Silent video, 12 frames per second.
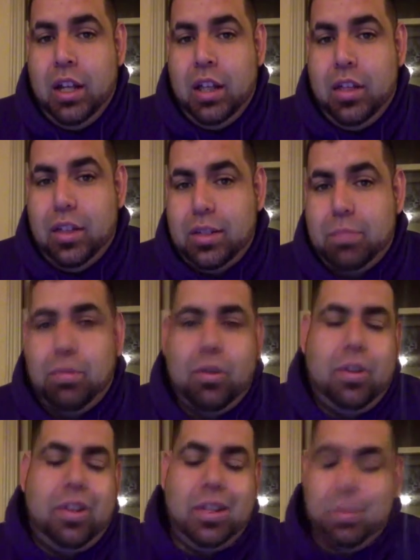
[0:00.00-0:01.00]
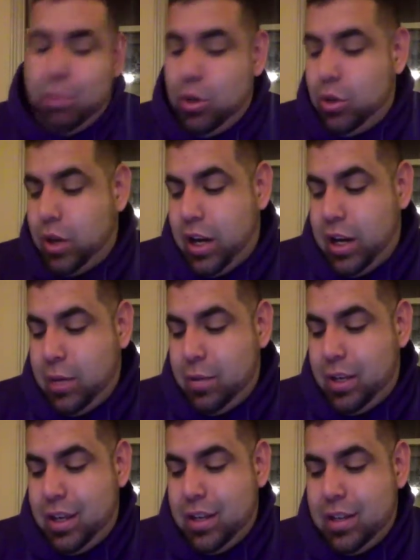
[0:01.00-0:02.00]
This program
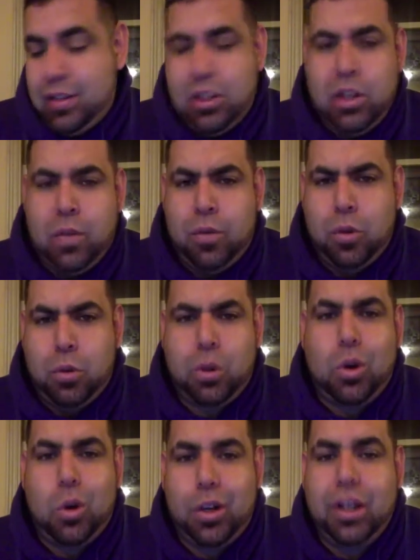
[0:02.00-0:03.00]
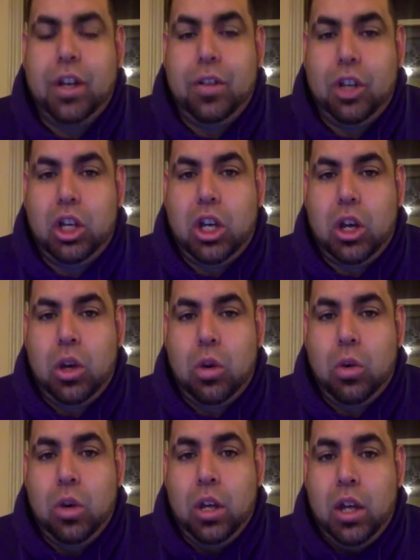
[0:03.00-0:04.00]
is good for recording on the go.